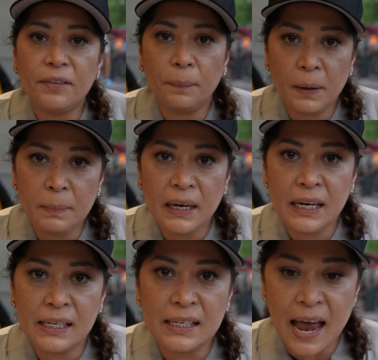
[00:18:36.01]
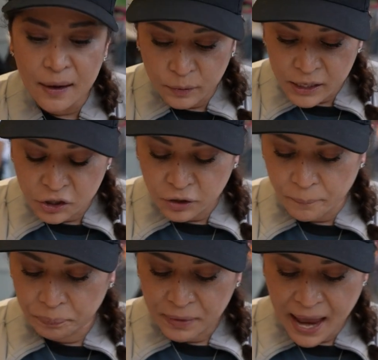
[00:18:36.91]
the panini sandwich,
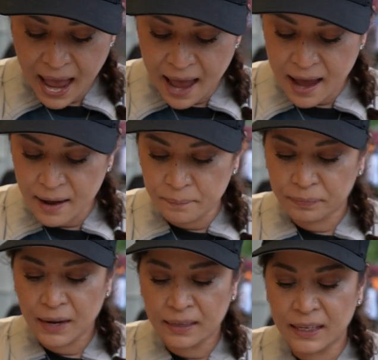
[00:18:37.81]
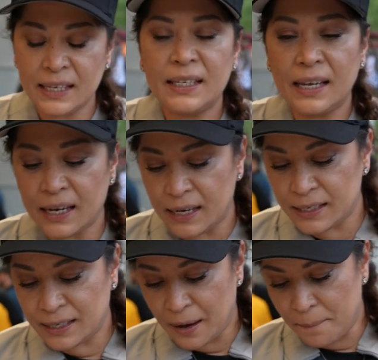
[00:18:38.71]
and this is
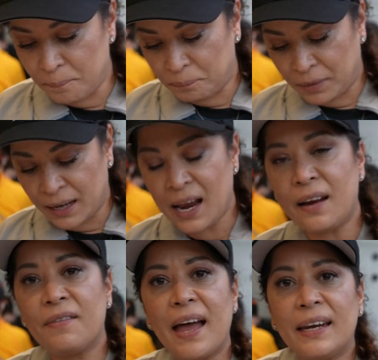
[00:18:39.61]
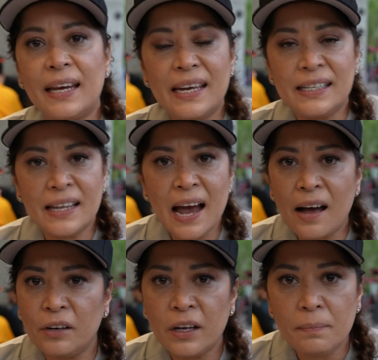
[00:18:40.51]
kind of that
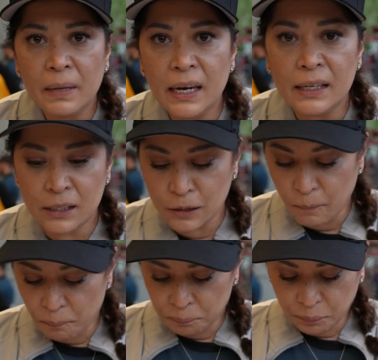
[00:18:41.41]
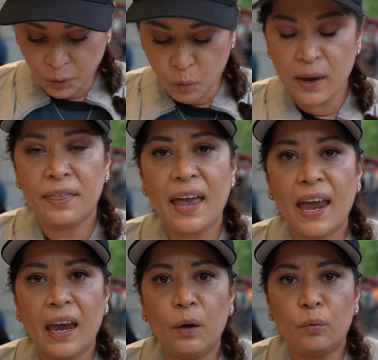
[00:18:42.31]
Italian meats with
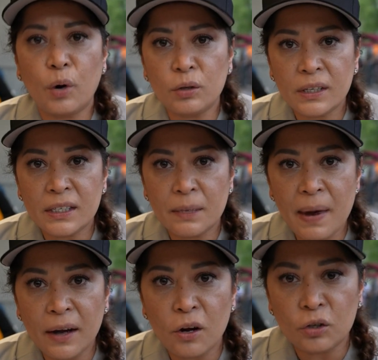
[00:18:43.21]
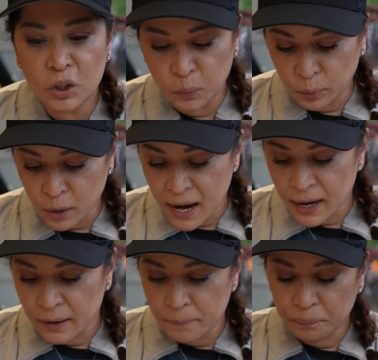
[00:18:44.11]
a roasted tomato
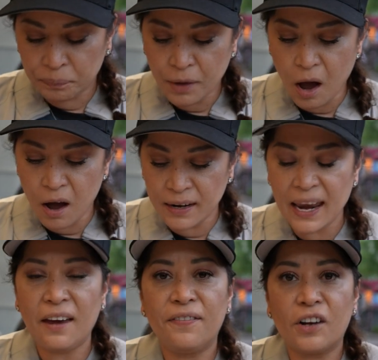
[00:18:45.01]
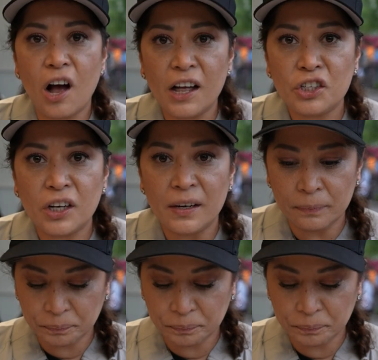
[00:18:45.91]
spread on a focaccia